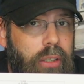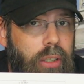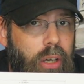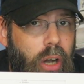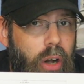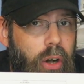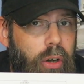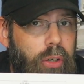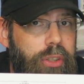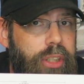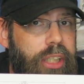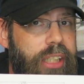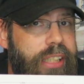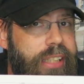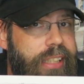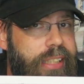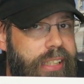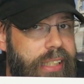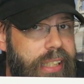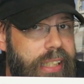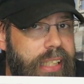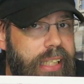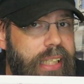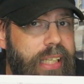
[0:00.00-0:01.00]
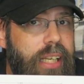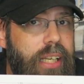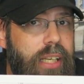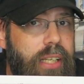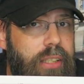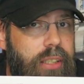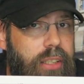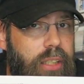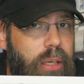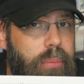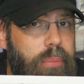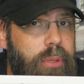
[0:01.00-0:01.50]
called
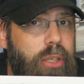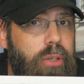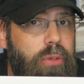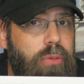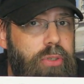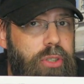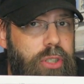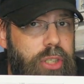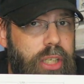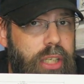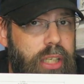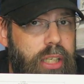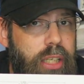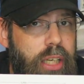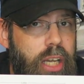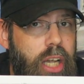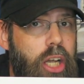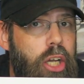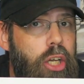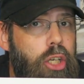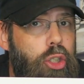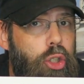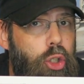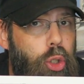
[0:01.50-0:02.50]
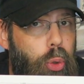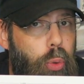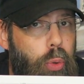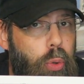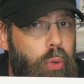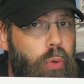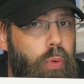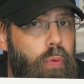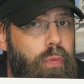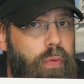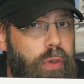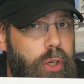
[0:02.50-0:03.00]
DWG
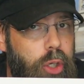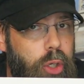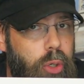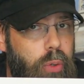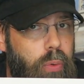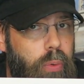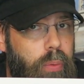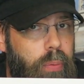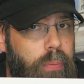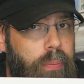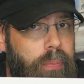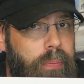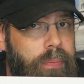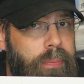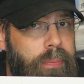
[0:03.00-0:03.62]
TrueView.